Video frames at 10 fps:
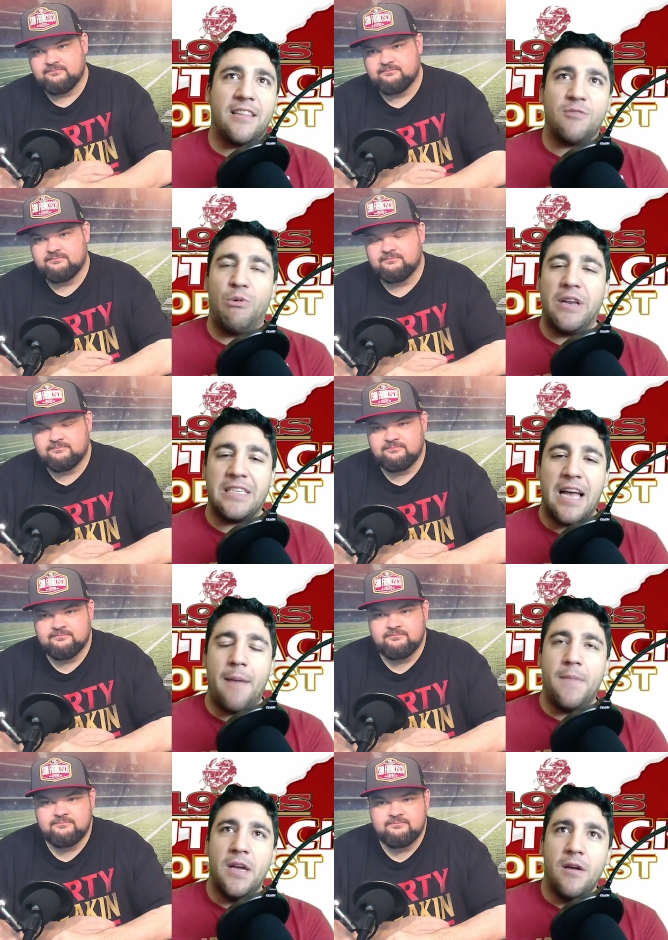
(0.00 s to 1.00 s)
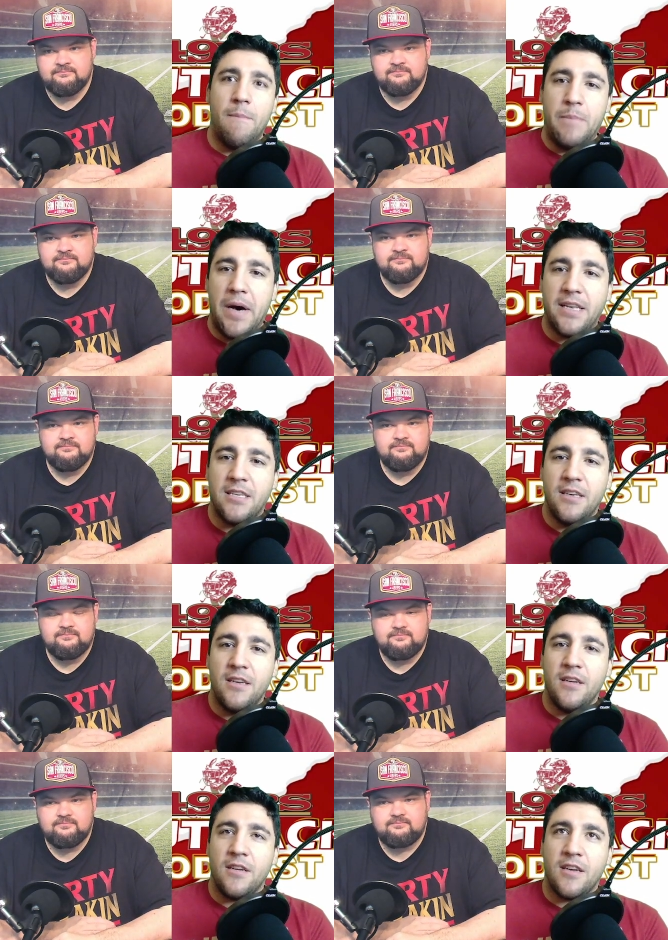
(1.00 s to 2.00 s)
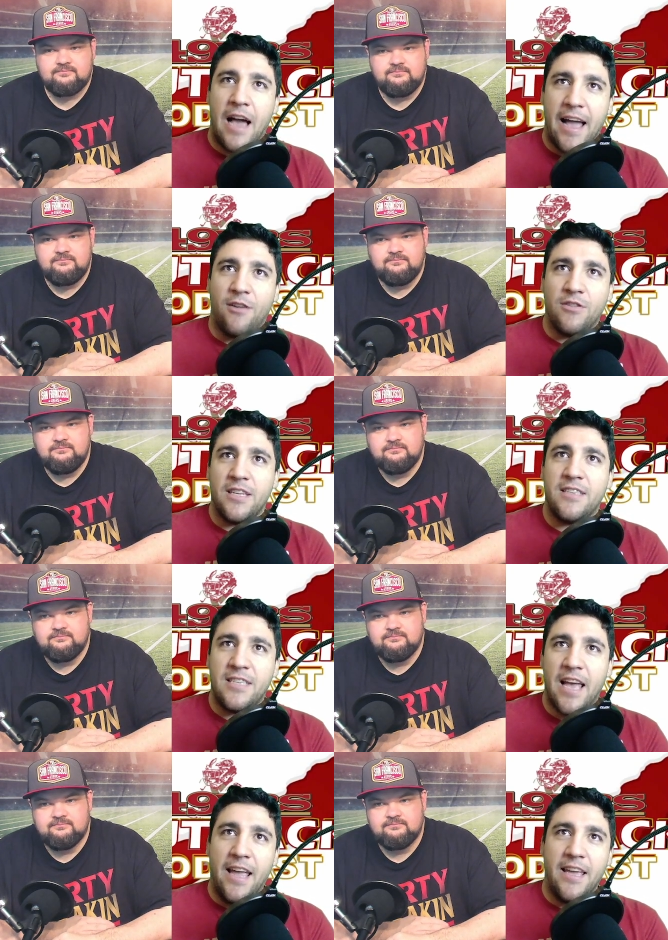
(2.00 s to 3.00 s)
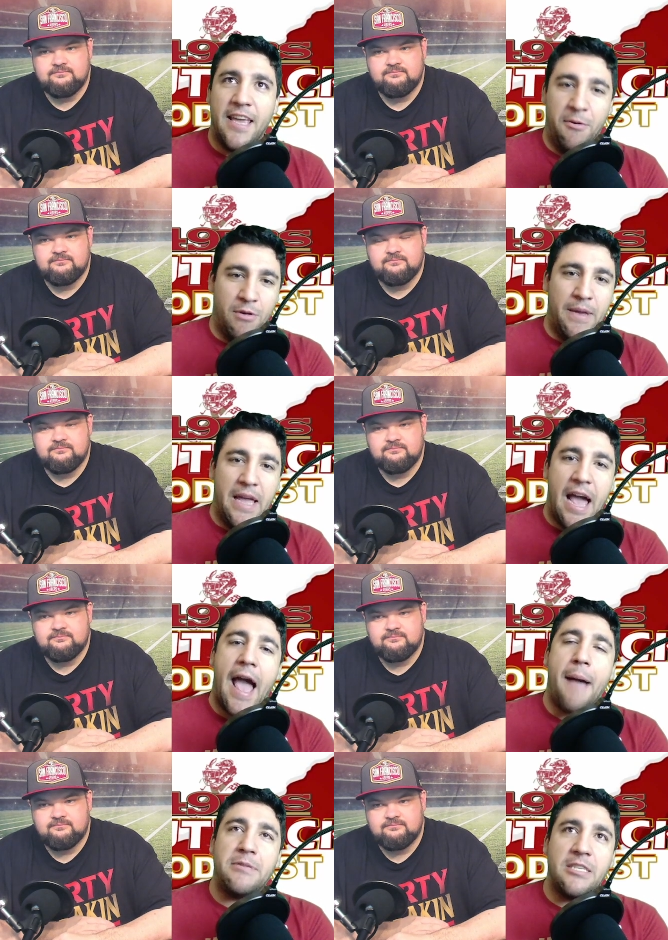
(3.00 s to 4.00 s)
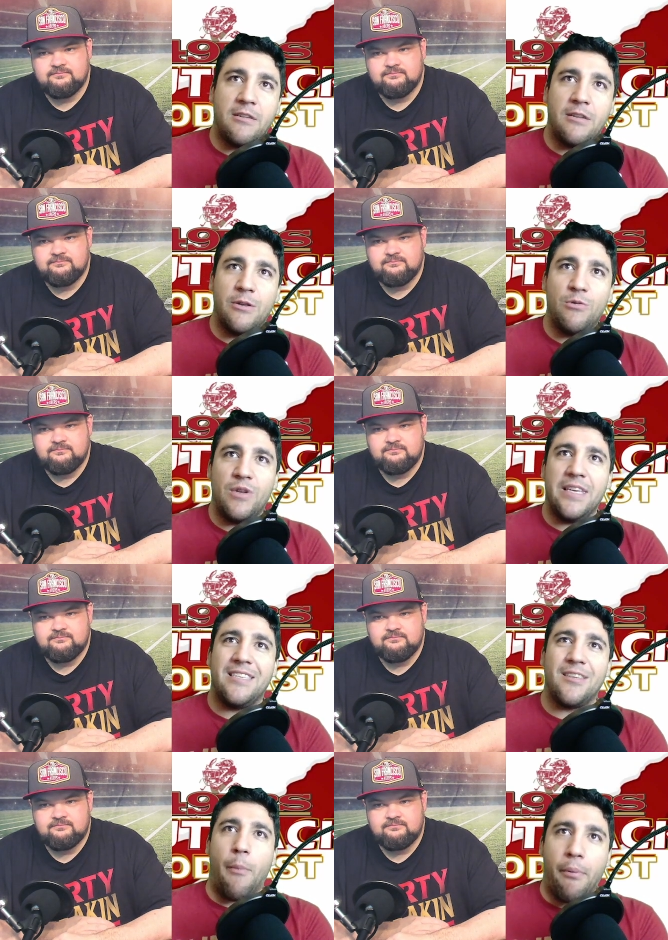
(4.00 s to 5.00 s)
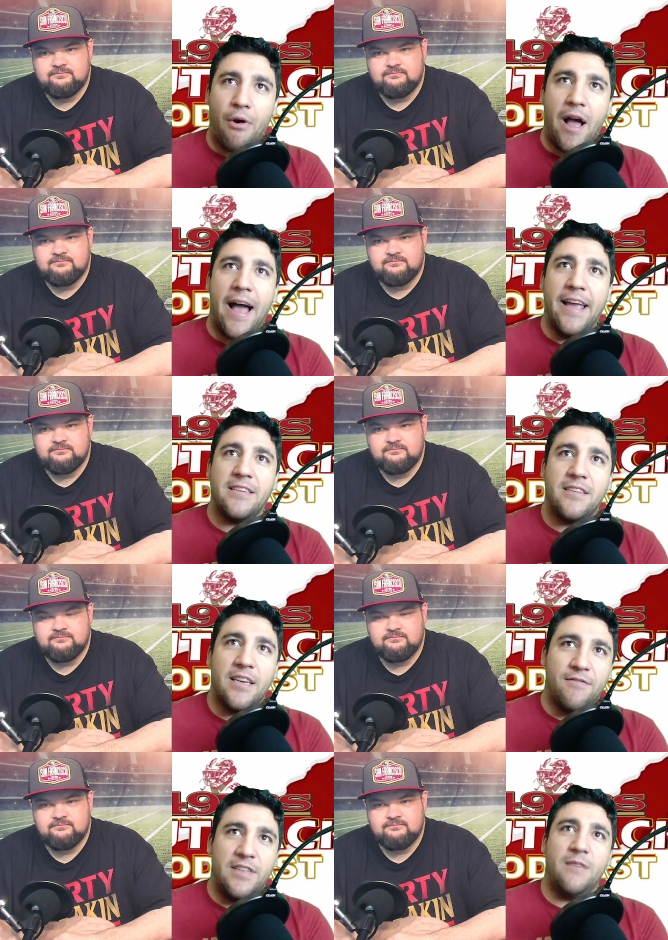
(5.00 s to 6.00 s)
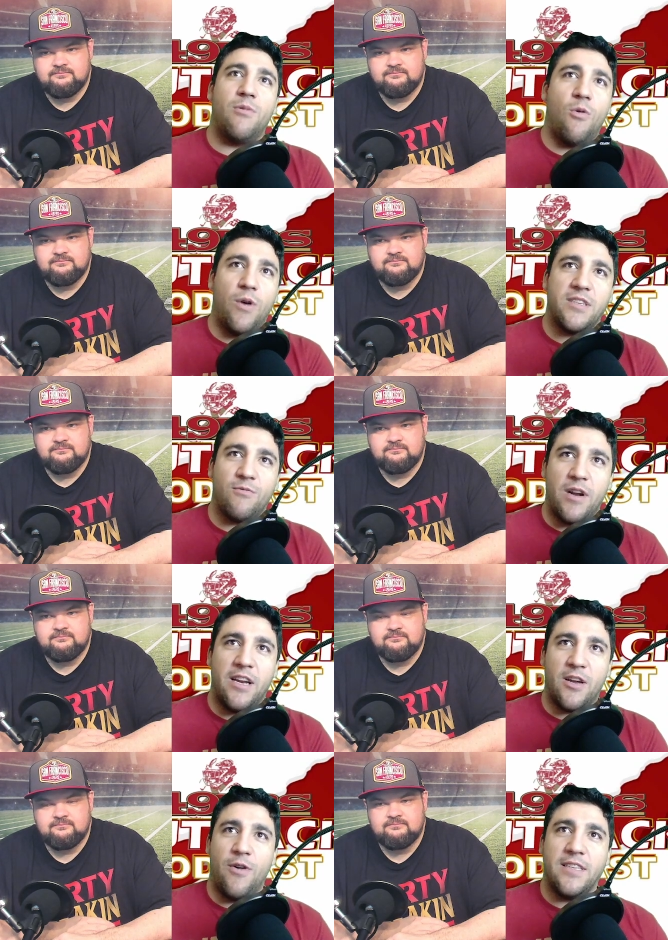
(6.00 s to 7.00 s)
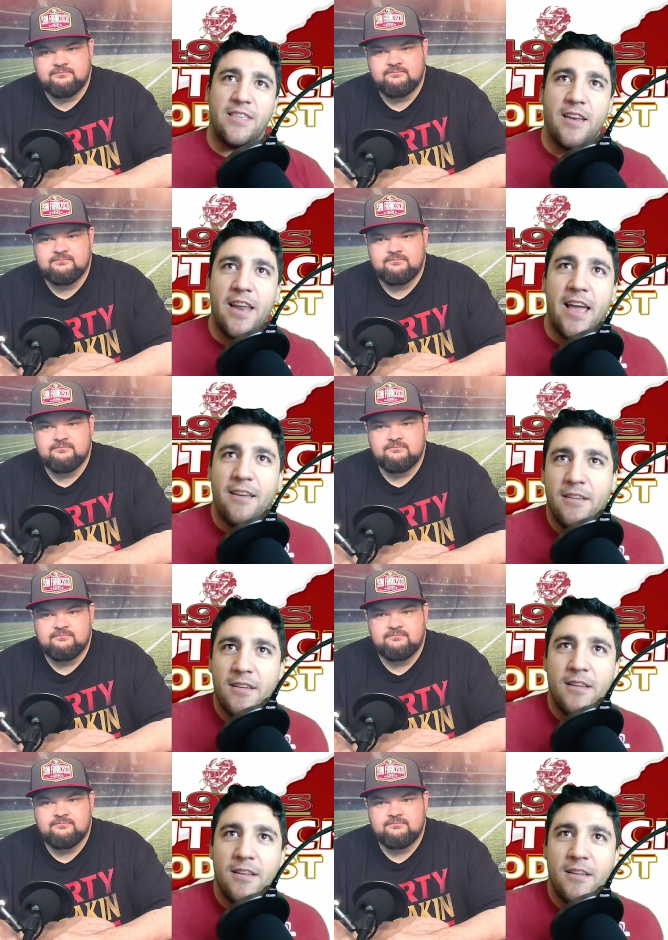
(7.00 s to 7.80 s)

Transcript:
Speaker 1: at this point in time. But Kyle did say he would be absolutely surprised if Deebo wasn't ready to go on Sunday.